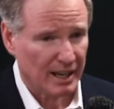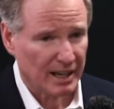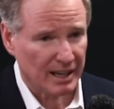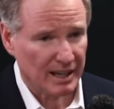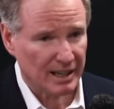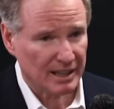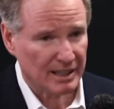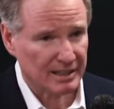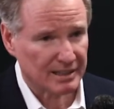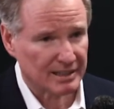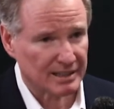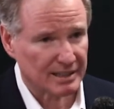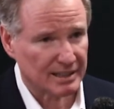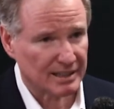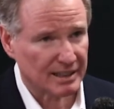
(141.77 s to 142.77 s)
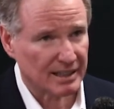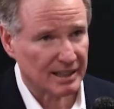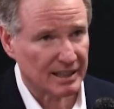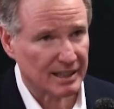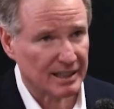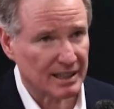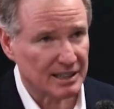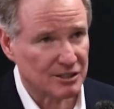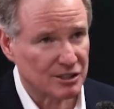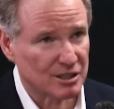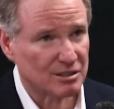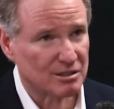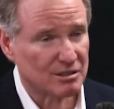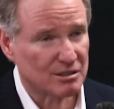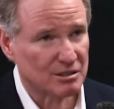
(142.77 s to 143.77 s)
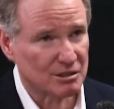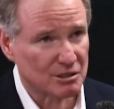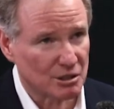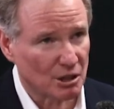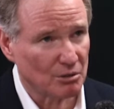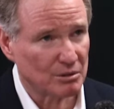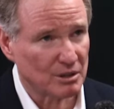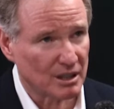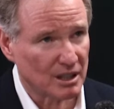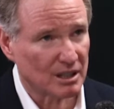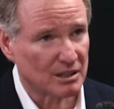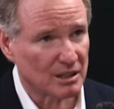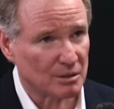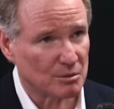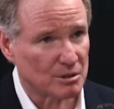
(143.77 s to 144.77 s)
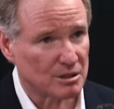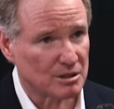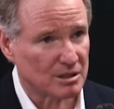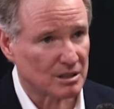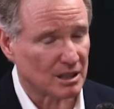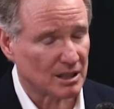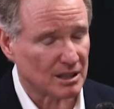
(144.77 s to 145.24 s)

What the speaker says: and I just don't think there was